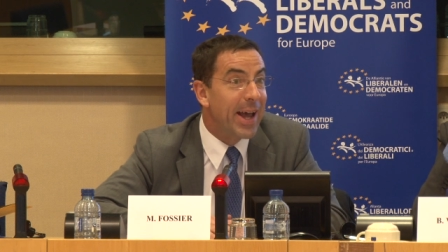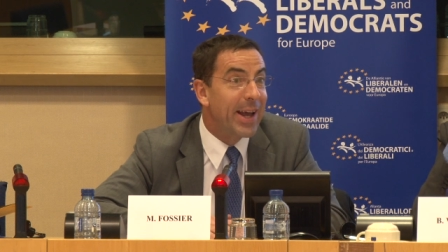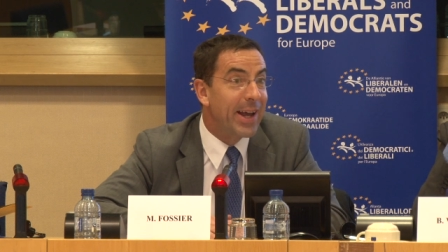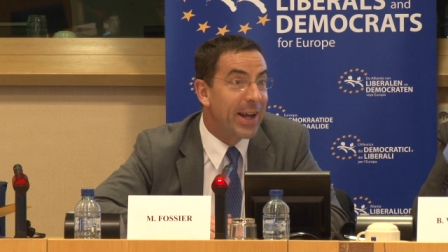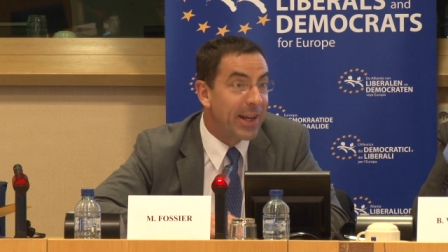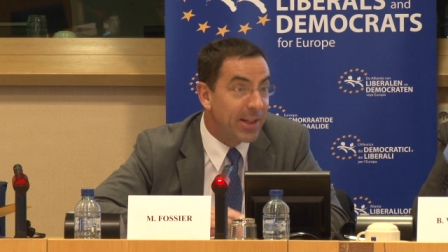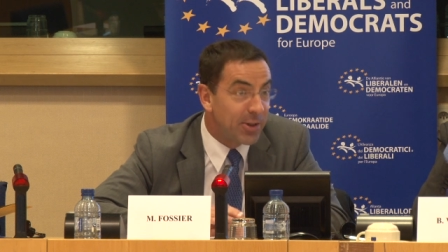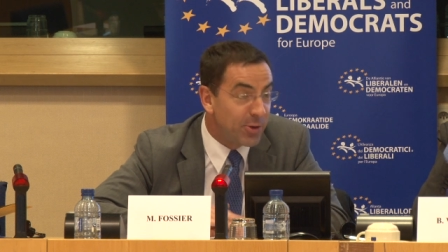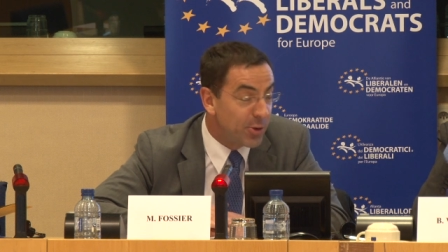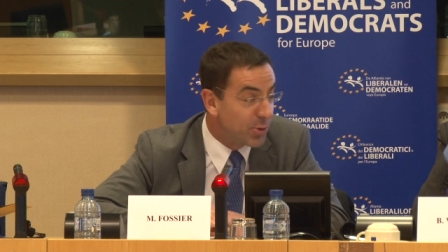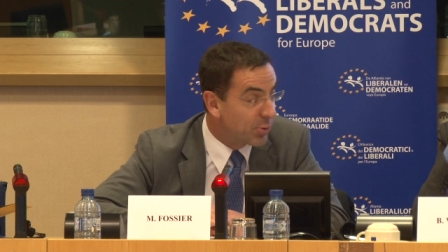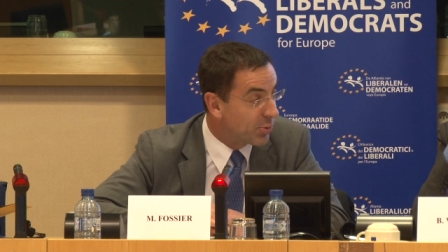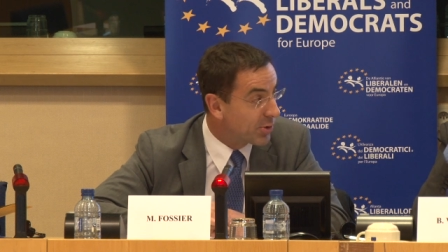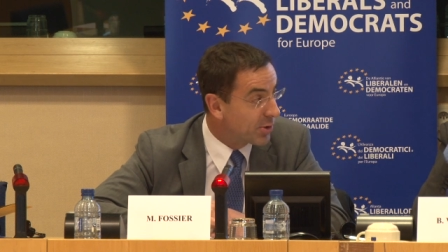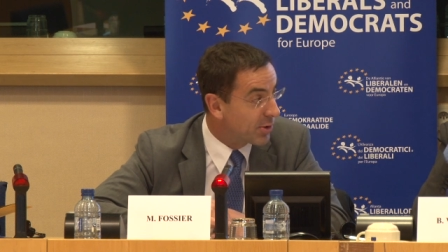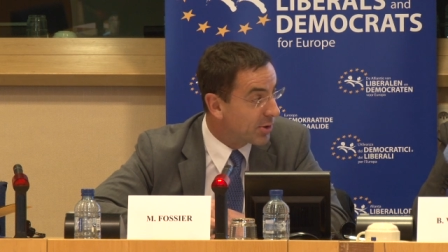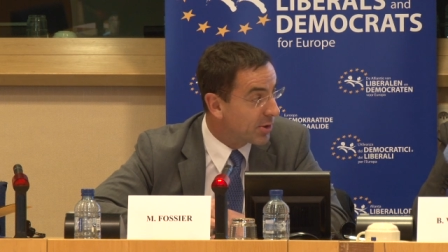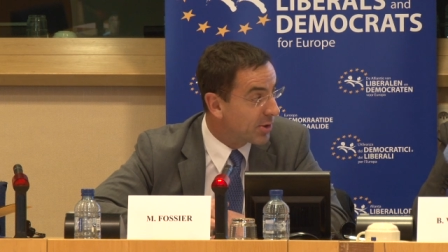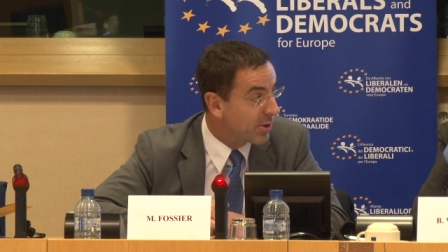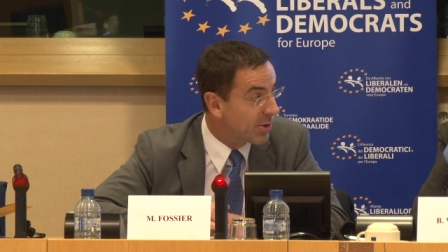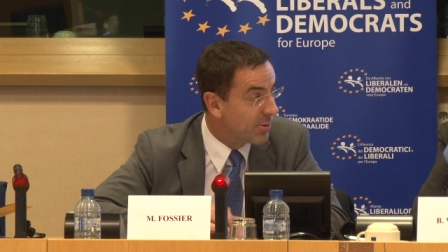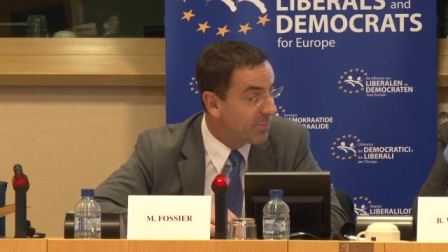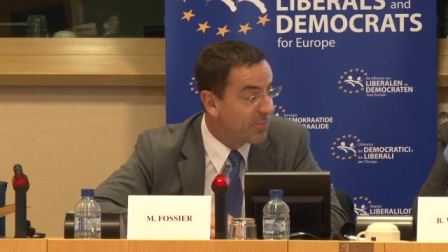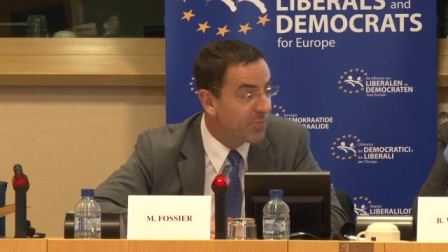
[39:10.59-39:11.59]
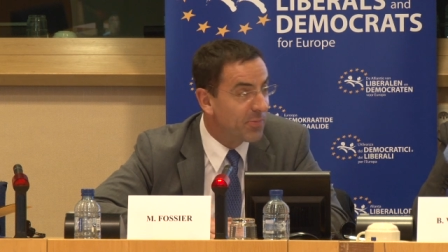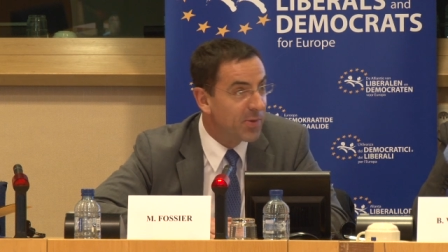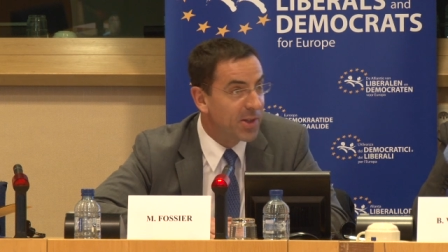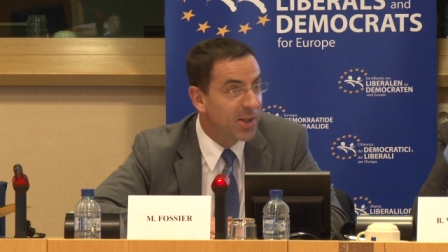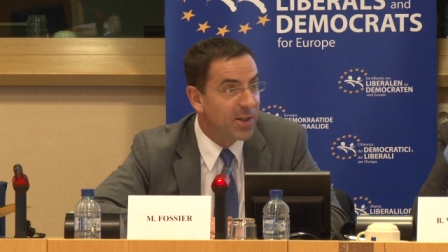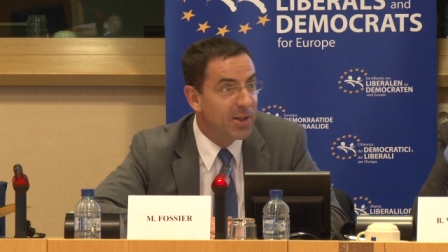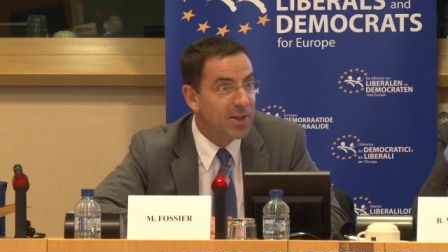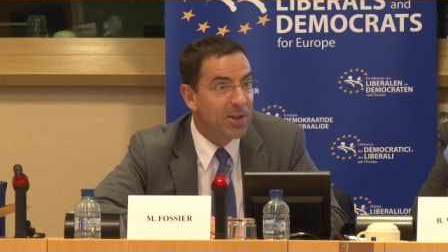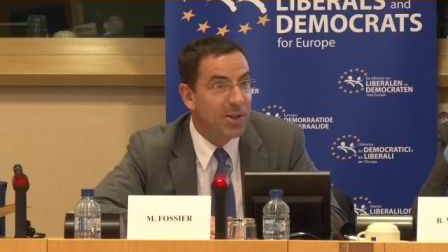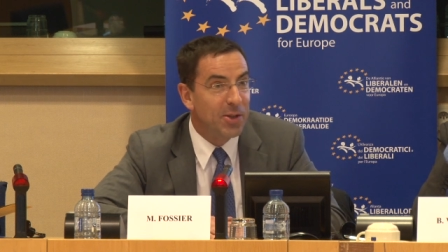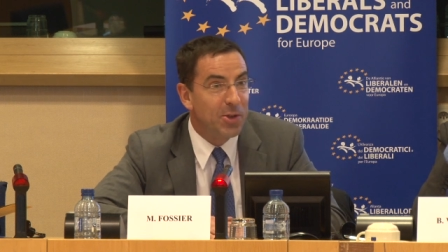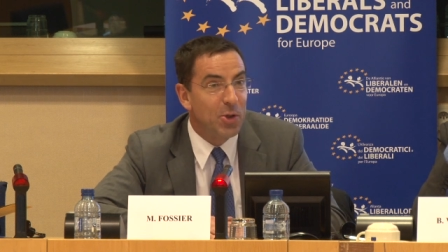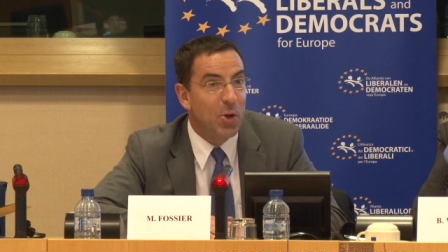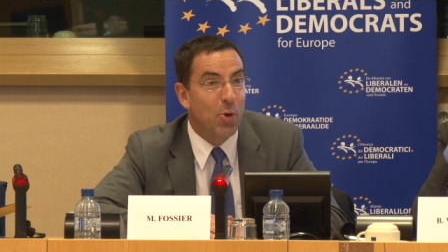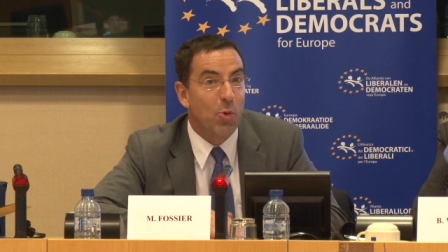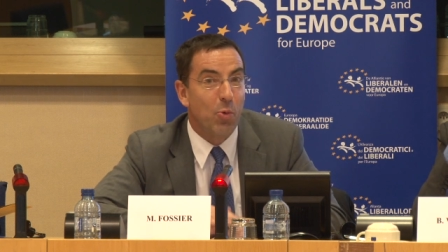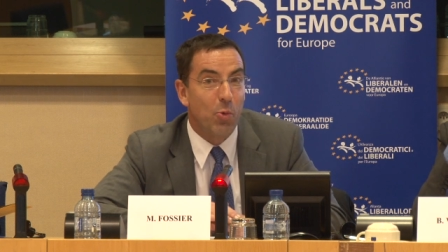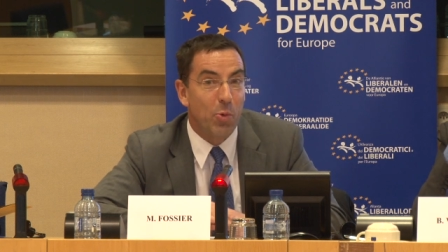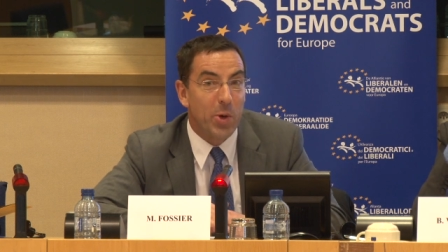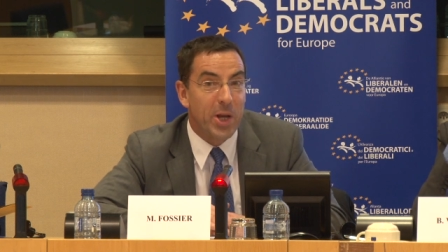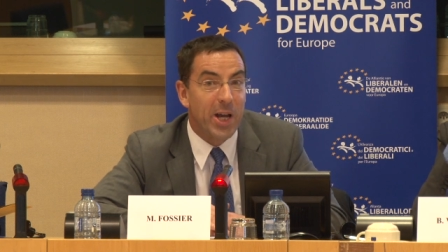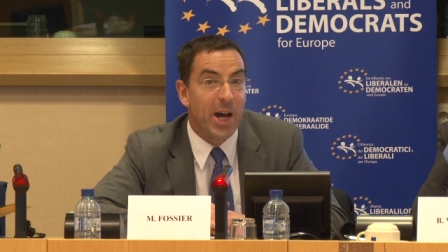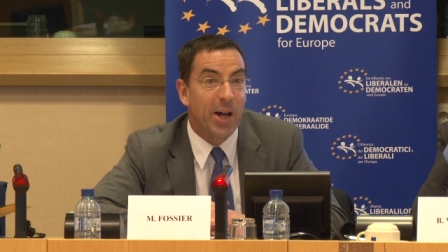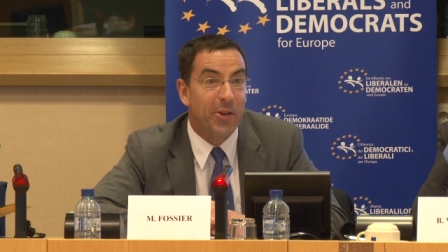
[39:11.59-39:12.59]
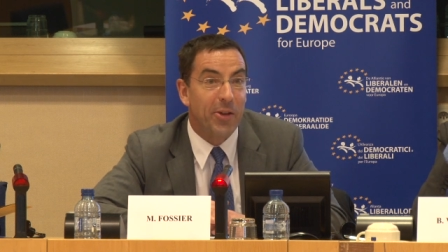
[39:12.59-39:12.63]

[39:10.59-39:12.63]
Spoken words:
end users. So we